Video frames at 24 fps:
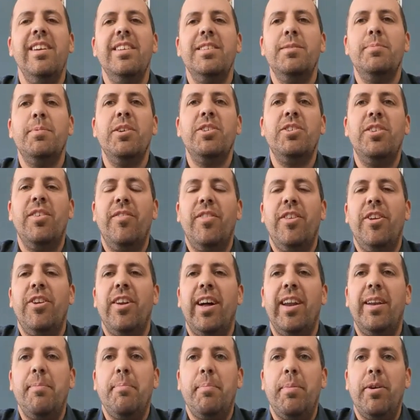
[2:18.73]
especially if they're
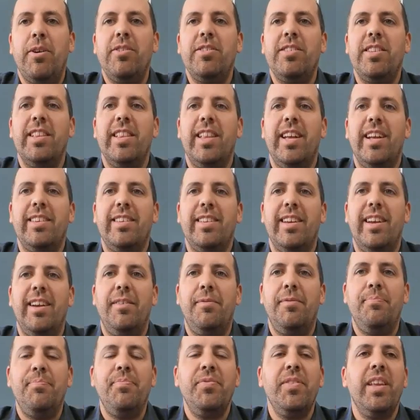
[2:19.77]
not in person that day.